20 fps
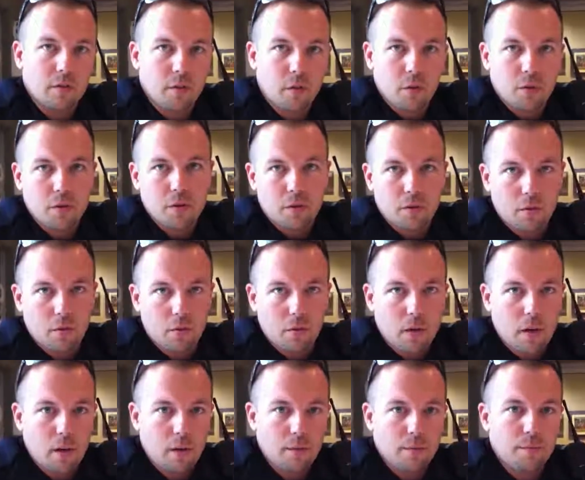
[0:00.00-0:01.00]
as far as
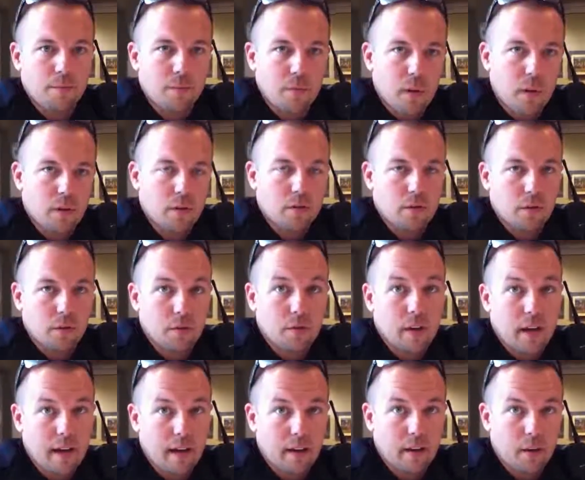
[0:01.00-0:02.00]
your
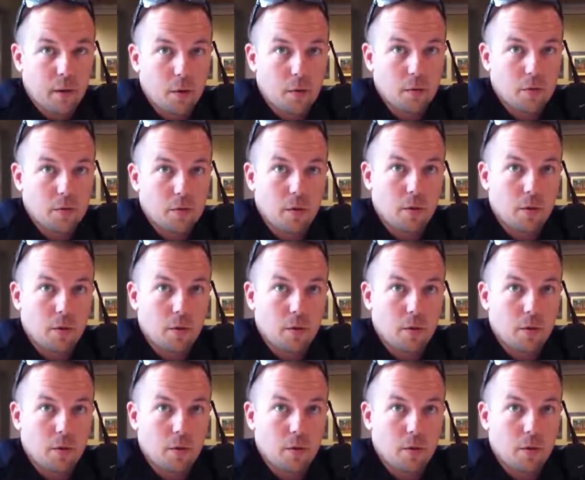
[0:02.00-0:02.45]
tag goes.